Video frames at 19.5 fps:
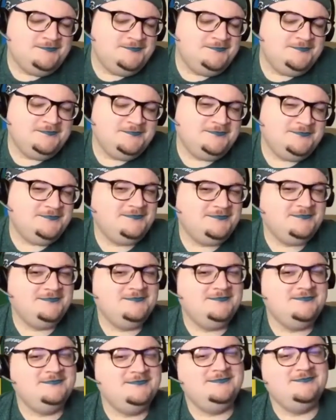I like
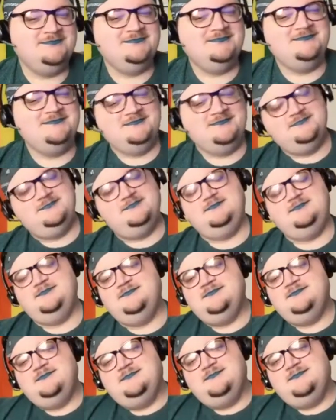that. I like that.